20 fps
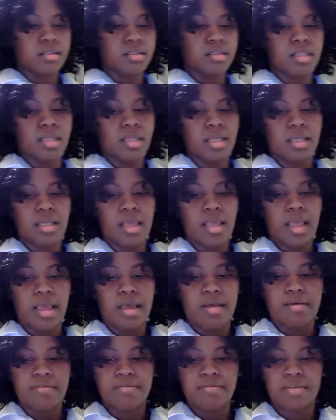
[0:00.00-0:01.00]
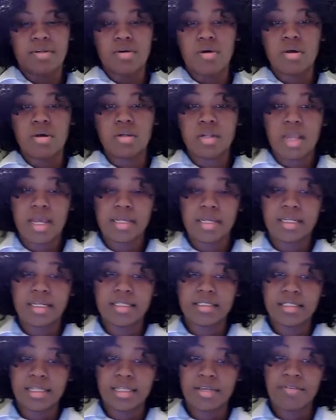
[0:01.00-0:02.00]
they have an online
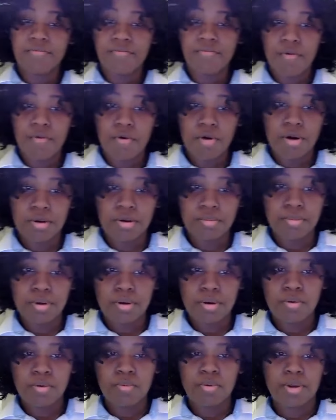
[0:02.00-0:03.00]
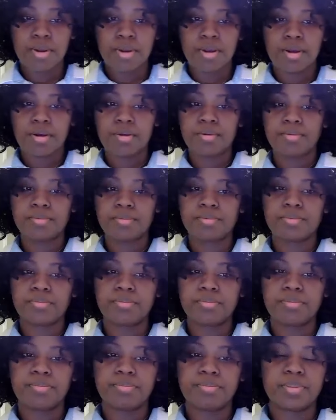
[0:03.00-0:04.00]
intake form where
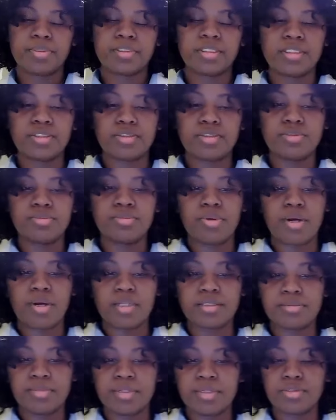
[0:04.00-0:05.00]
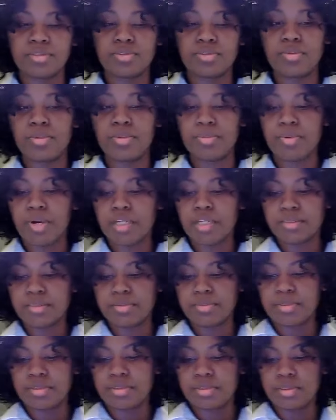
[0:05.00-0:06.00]
potential prospects or
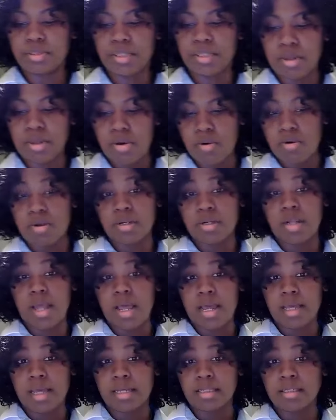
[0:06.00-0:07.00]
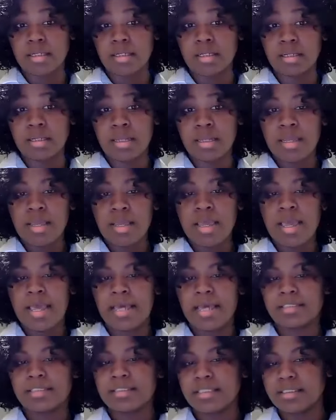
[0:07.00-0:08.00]
prospects can go online,
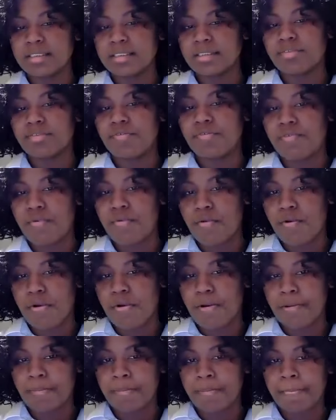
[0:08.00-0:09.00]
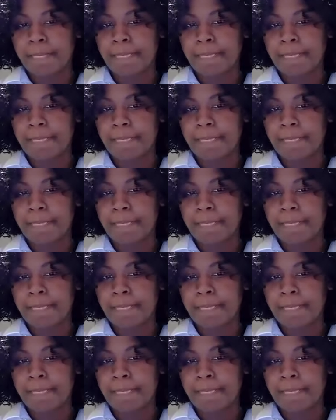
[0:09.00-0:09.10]
access the form,